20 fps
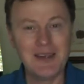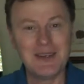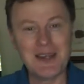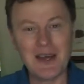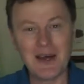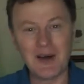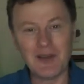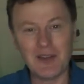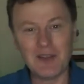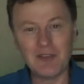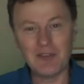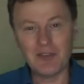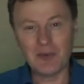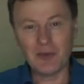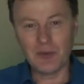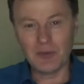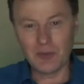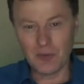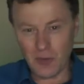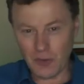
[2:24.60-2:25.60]
Now, if
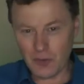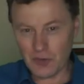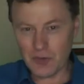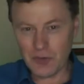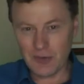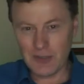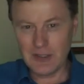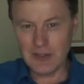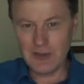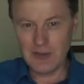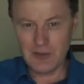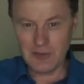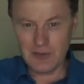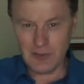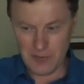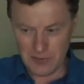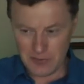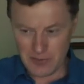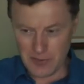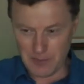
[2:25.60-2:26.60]
you're not treating
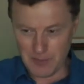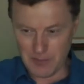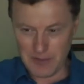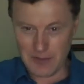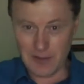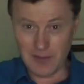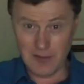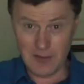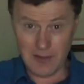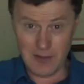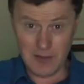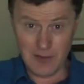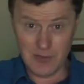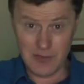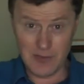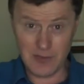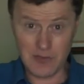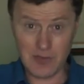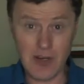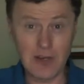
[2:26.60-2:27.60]
something
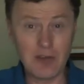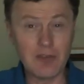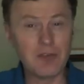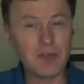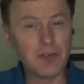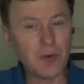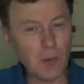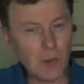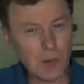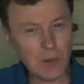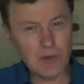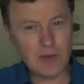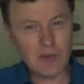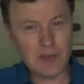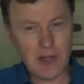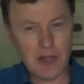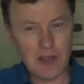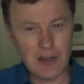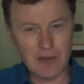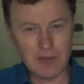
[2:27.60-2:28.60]
as straightforward
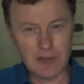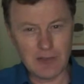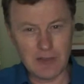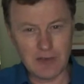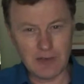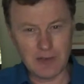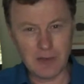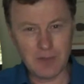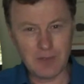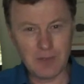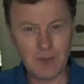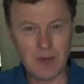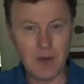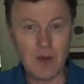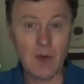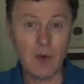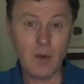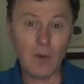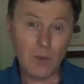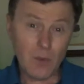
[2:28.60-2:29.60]
as hay fever,
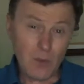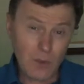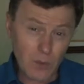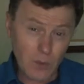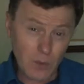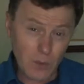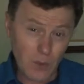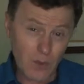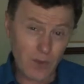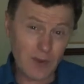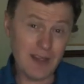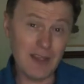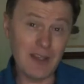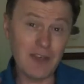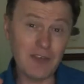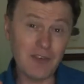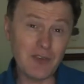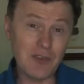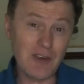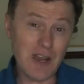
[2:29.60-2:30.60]
or
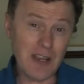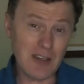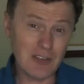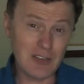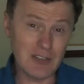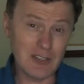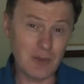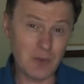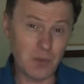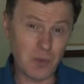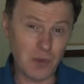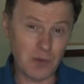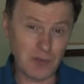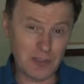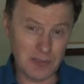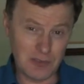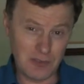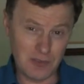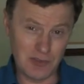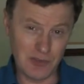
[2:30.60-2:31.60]
if you're actually
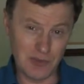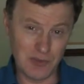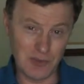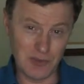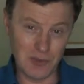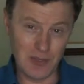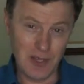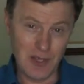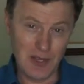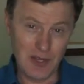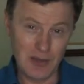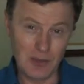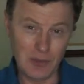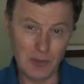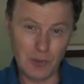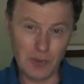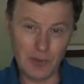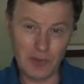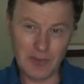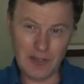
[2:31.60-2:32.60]
wanting to
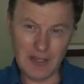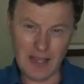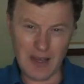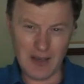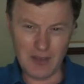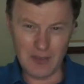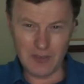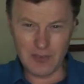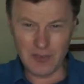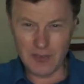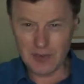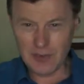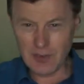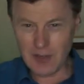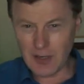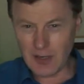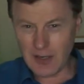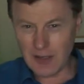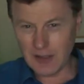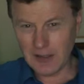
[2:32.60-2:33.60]
look at the
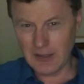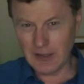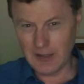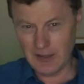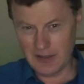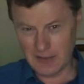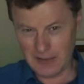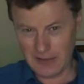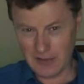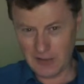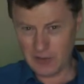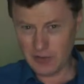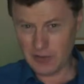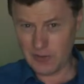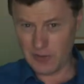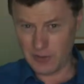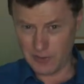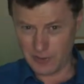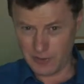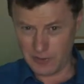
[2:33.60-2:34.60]
underlying
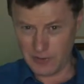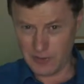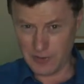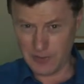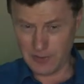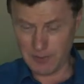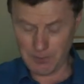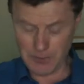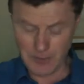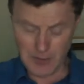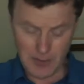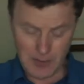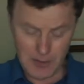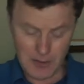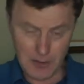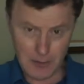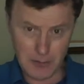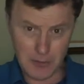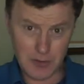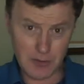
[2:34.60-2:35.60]
issues, the
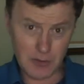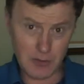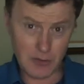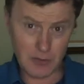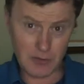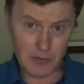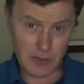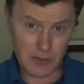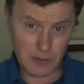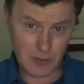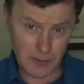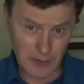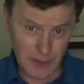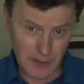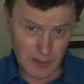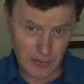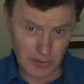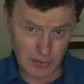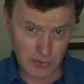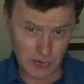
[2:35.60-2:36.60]

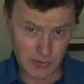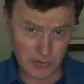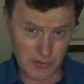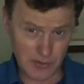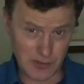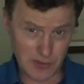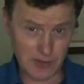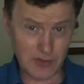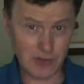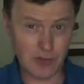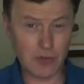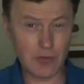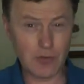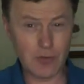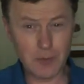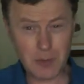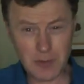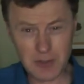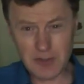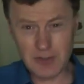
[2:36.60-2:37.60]
immunological issues that are
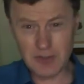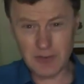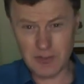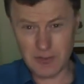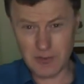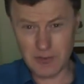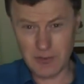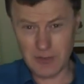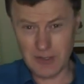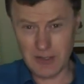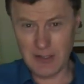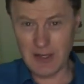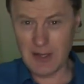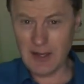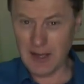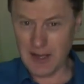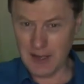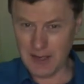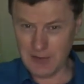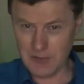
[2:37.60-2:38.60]
contributing to the
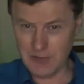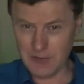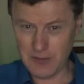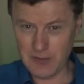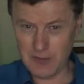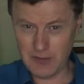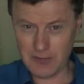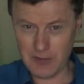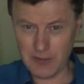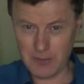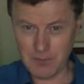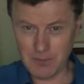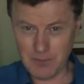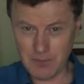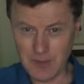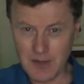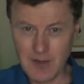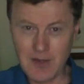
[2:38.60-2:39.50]
hay fever,